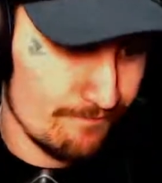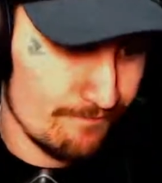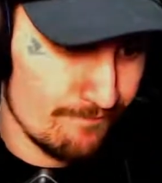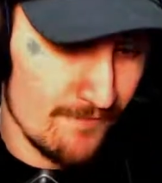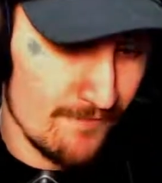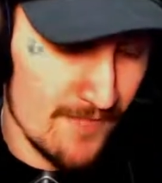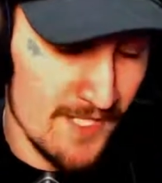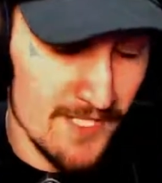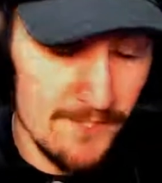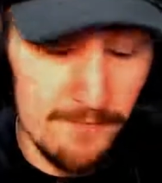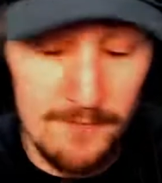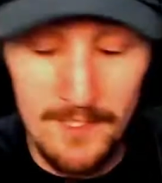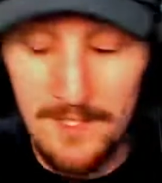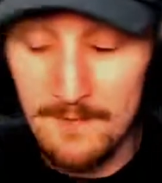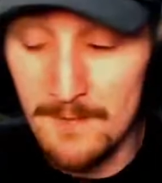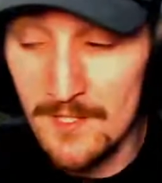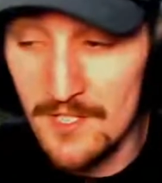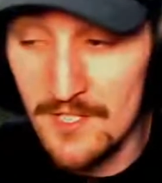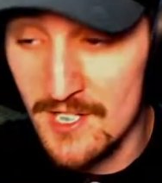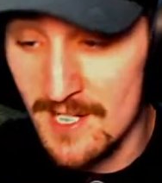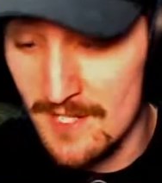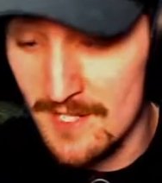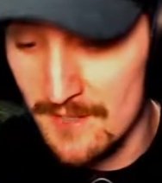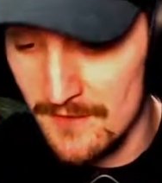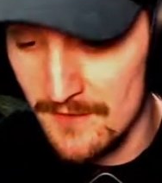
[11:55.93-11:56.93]
that's pretty
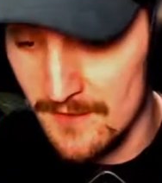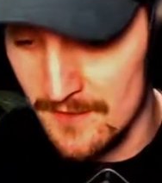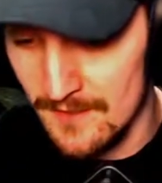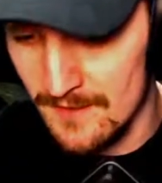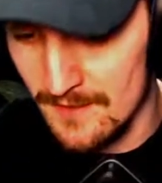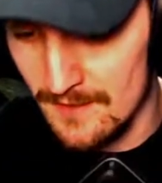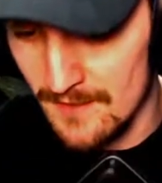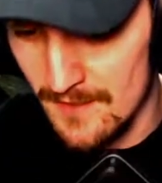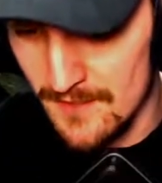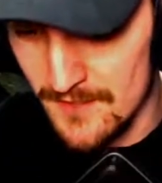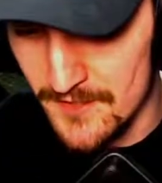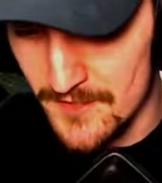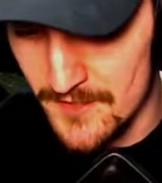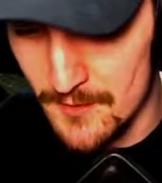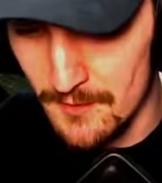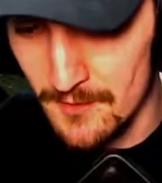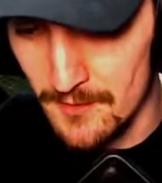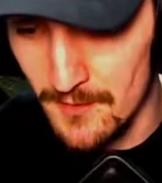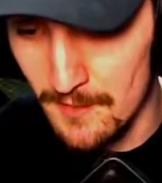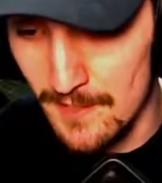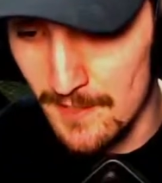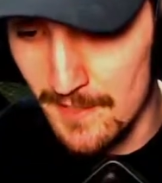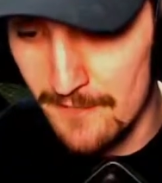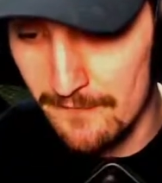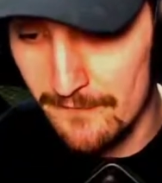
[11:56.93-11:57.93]
much how the
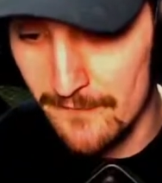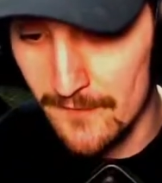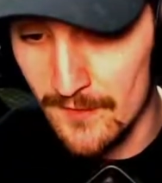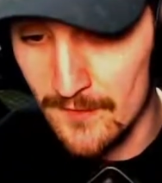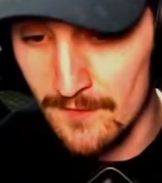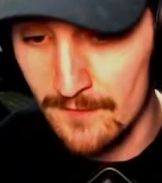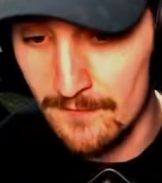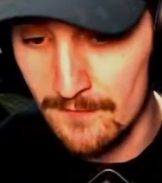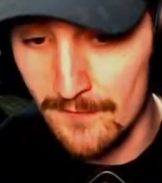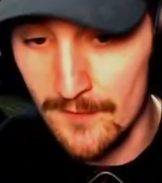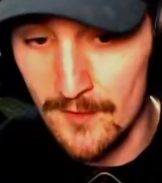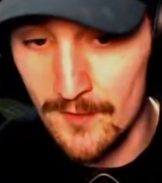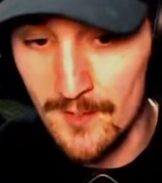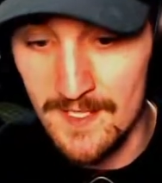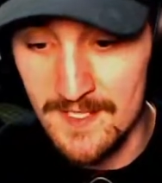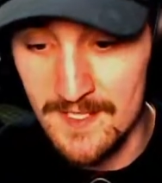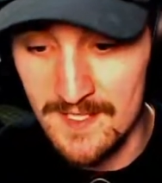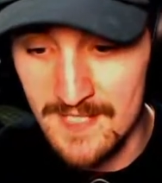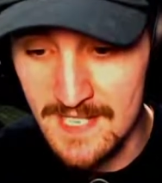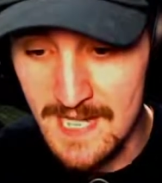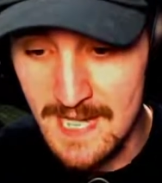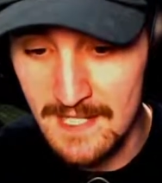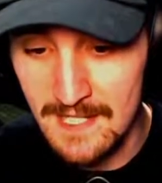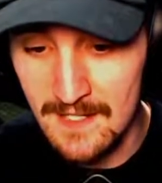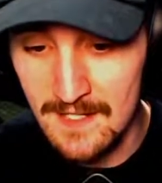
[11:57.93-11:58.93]
story went for
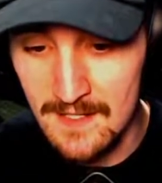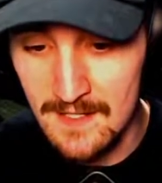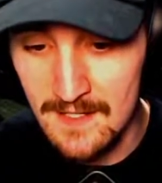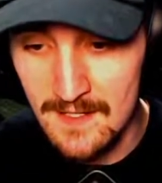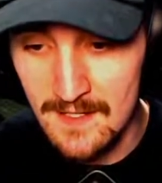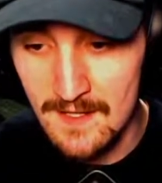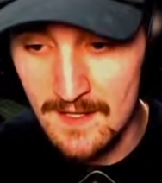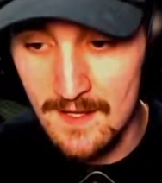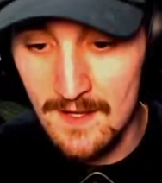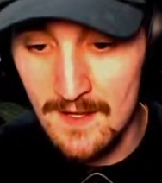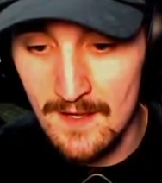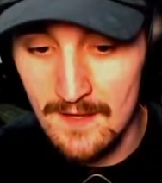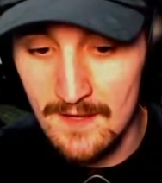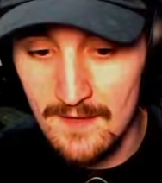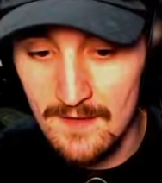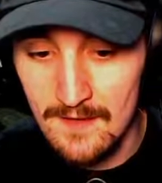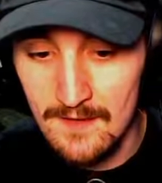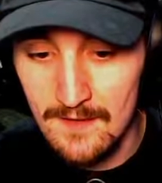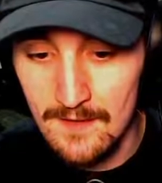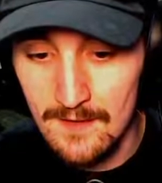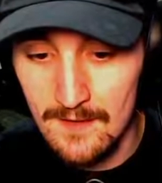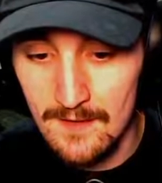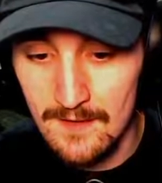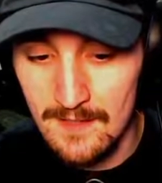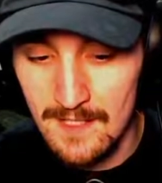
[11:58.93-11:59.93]
Gonzaga.
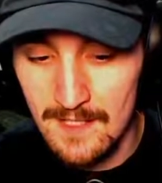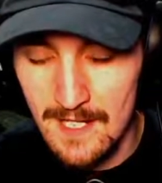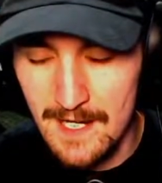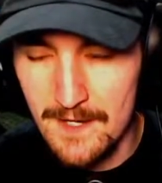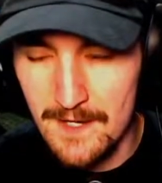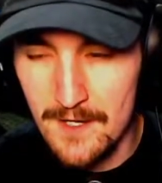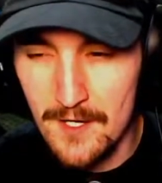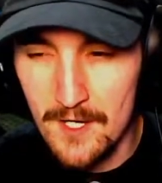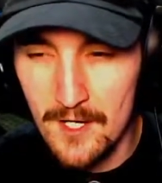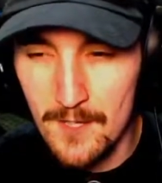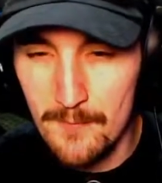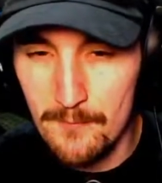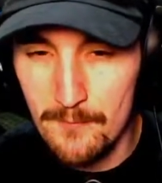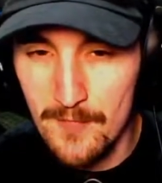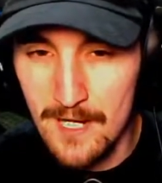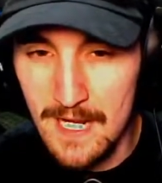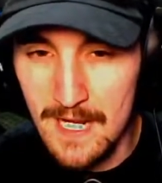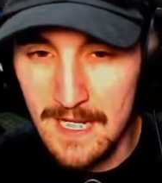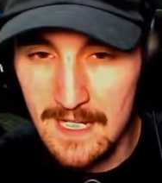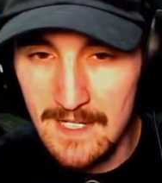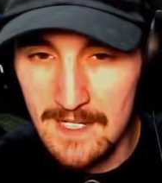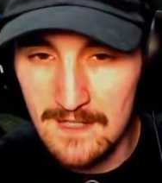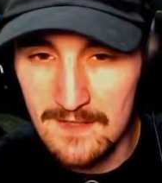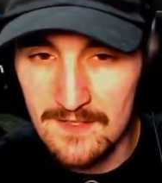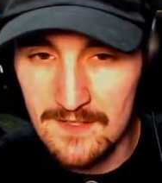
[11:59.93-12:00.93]
Kind of
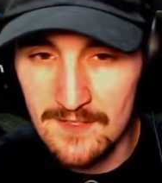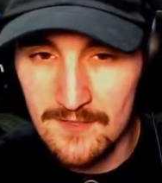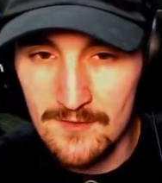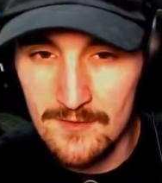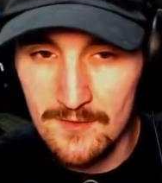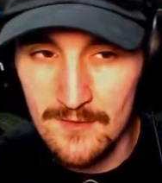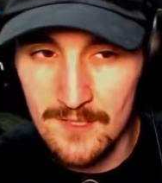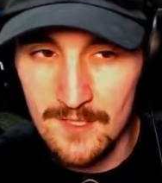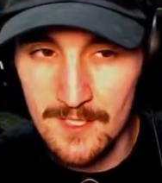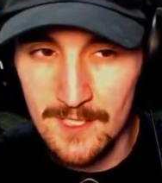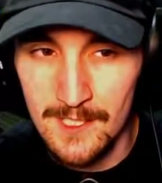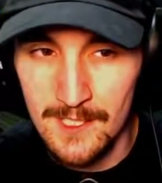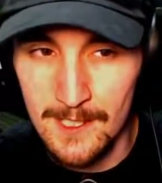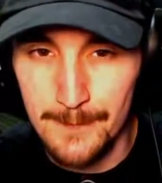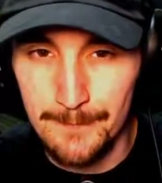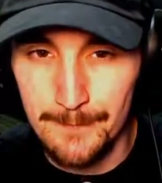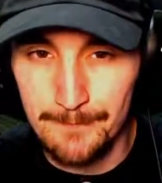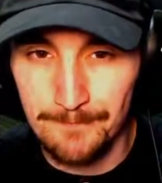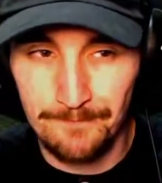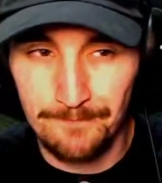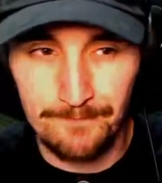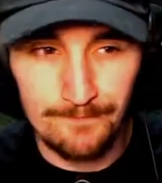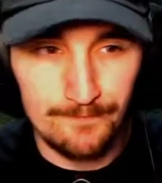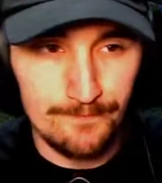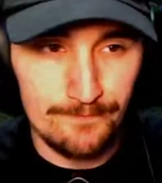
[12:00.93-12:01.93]
heartbreaking to
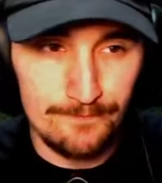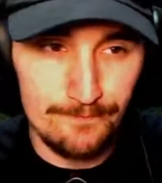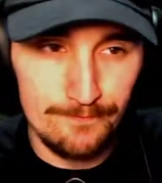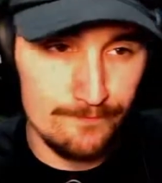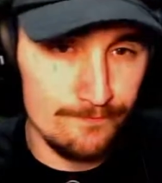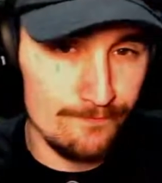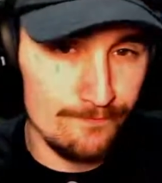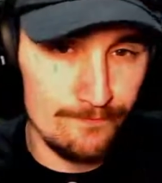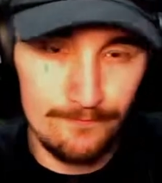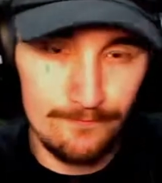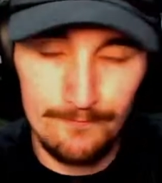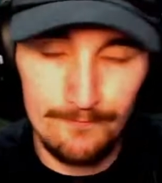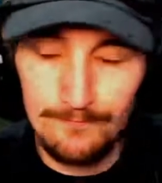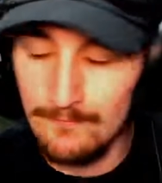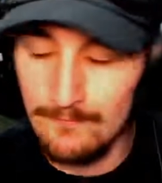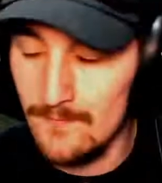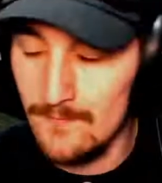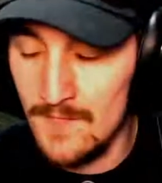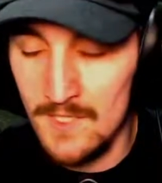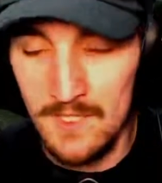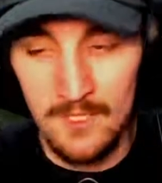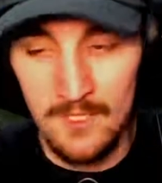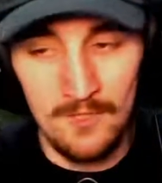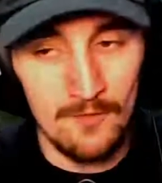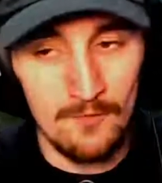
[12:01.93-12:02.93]

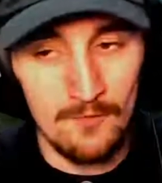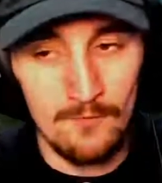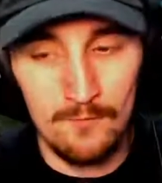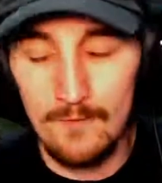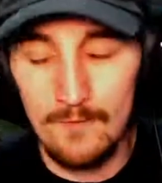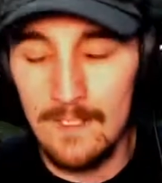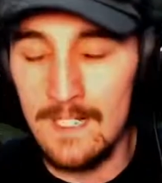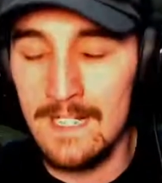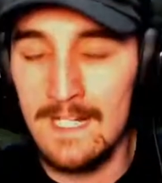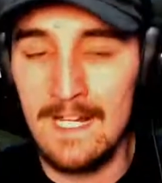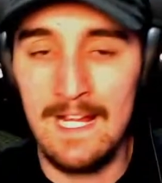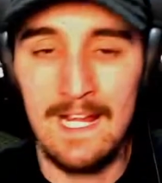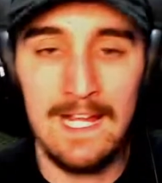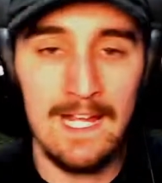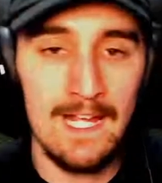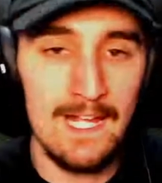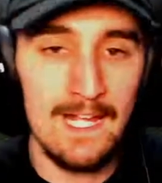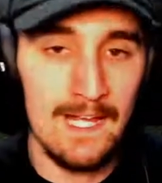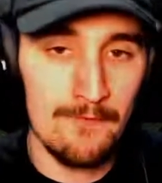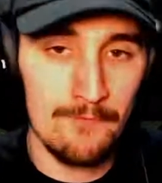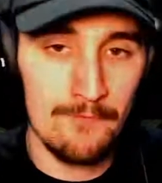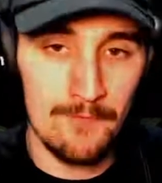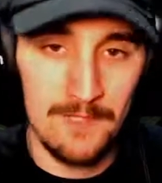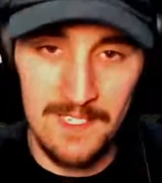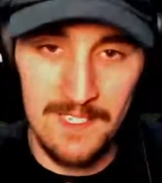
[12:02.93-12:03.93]
win
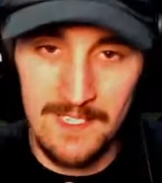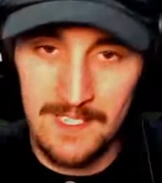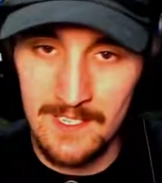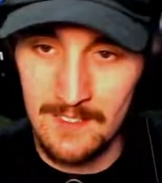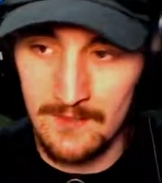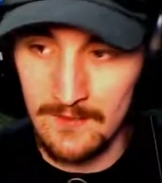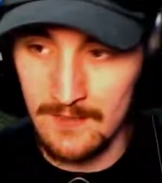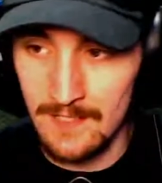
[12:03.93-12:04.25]
every single